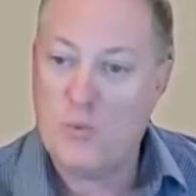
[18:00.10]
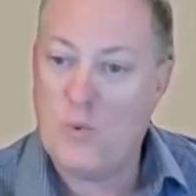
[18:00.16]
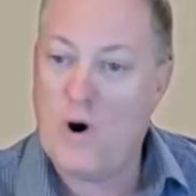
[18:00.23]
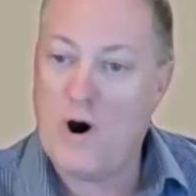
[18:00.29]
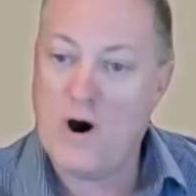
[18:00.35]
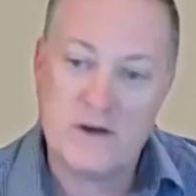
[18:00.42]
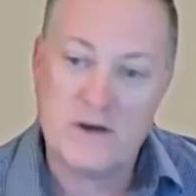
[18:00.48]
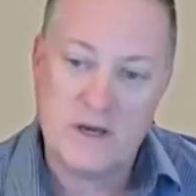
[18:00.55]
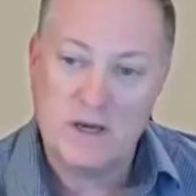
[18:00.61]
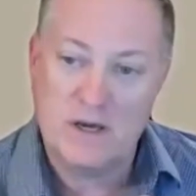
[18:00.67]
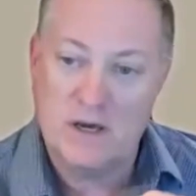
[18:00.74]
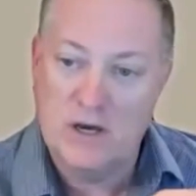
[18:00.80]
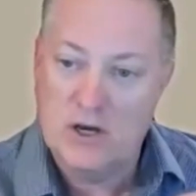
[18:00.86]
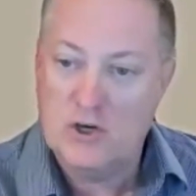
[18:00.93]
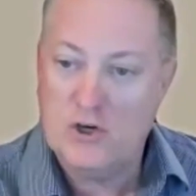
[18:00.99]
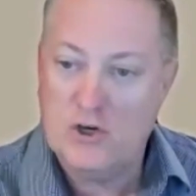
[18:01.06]
walking,
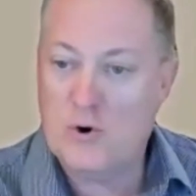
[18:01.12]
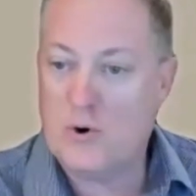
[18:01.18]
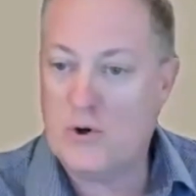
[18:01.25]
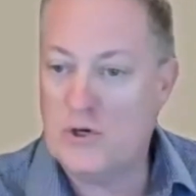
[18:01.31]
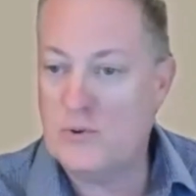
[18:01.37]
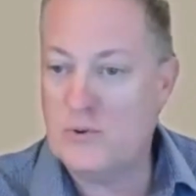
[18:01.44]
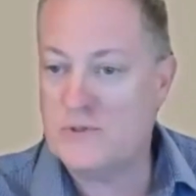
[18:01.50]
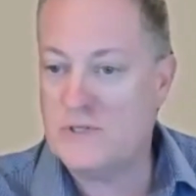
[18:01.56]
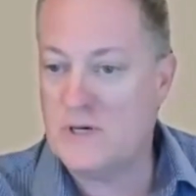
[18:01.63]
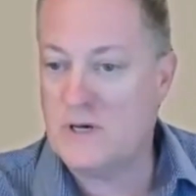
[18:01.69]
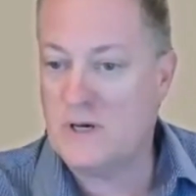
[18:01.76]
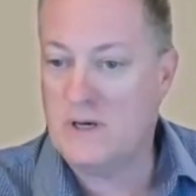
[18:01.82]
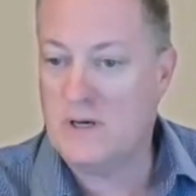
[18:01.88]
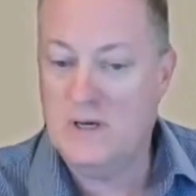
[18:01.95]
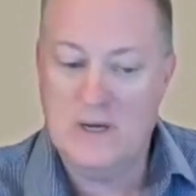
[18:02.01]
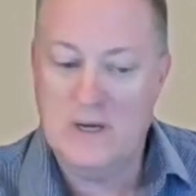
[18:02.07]
you're
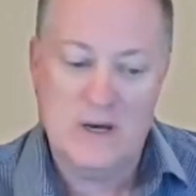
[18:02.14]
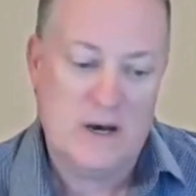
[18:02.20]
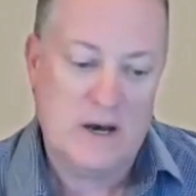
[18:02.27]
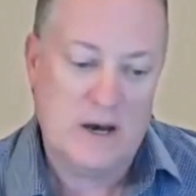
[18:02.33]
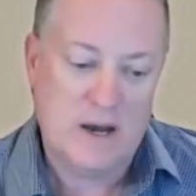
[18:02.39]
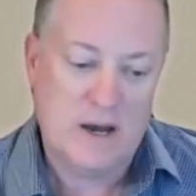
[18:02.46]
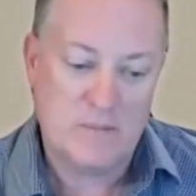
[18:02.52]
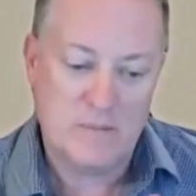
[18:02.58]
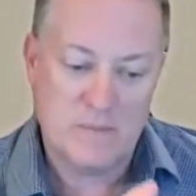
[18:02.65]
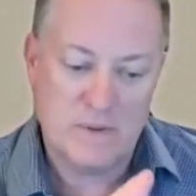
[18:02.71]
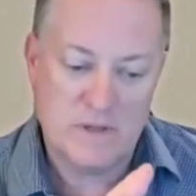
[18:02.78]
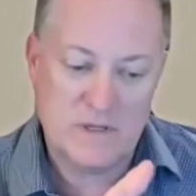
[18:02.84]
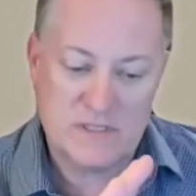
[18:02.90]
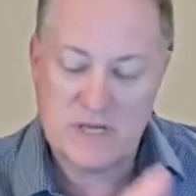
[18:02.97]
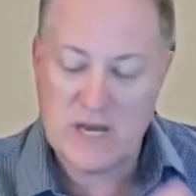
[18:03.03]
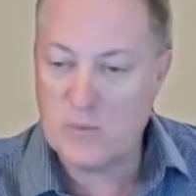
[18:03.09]
using
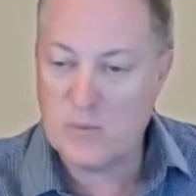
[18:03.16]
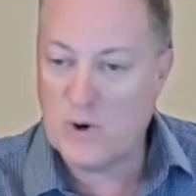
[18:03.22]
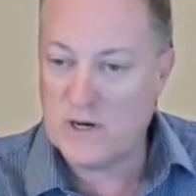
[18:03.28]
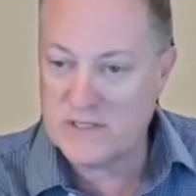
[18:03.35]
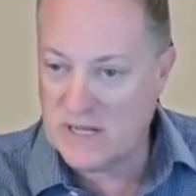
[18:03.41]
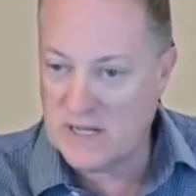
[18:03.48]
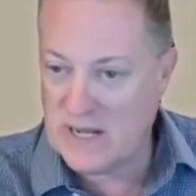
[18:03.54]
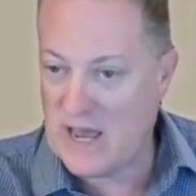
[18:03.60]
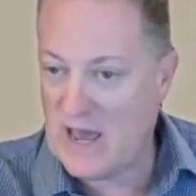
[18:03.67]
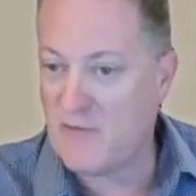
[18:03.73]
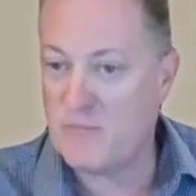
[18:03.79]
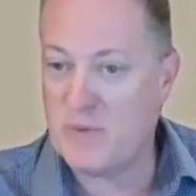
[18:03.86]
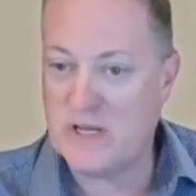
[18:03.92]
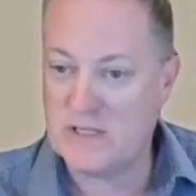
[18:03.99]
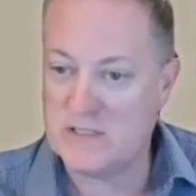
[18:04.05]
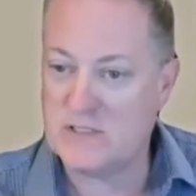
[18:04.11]
the sidewalks that have
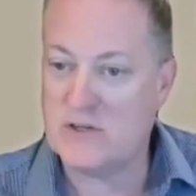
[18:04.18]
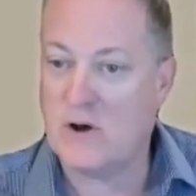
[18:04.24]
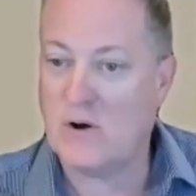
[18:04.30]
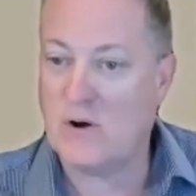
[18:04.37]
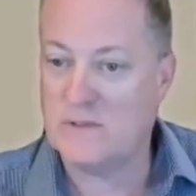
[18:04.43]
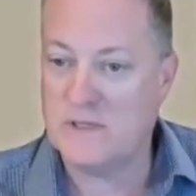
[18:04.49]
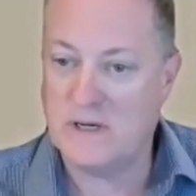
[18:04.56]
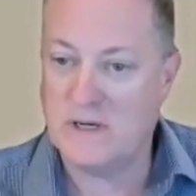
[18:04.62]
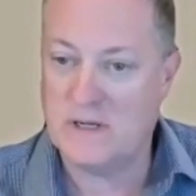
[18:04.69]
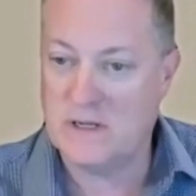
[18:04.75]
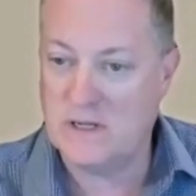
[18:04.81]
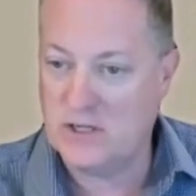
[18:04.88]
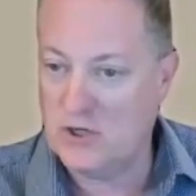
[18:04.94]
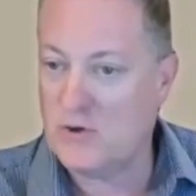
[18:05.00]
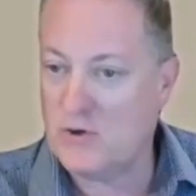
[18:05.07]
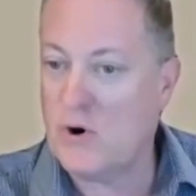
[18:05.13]
been salted,
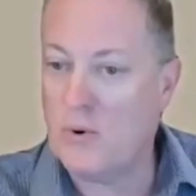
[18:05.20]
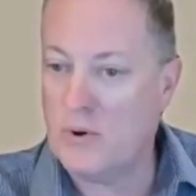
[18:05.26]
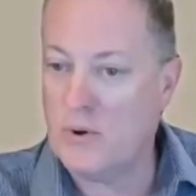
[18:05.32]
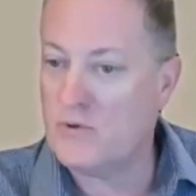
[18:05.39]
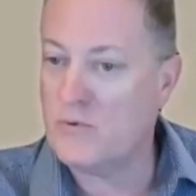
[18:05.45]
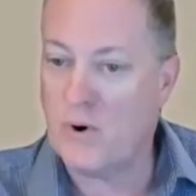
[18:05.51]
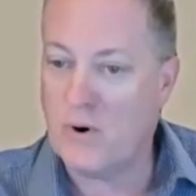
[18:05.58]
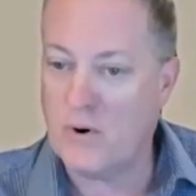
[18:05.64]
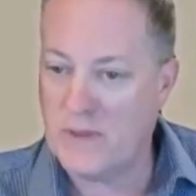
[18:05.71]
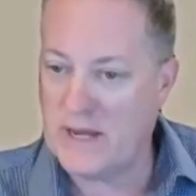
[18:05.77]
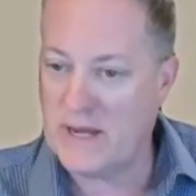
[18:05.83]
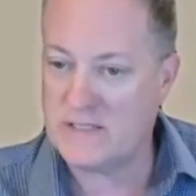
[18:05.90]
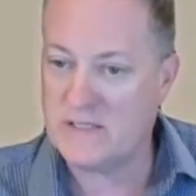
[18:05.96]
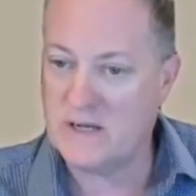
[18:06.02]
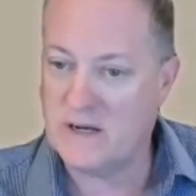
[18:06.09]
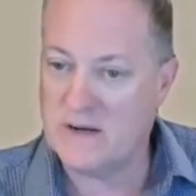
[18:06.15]
and you're going through all
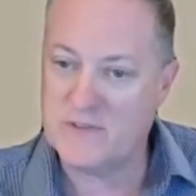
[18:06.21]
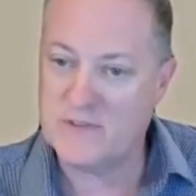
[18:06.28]
that stuff.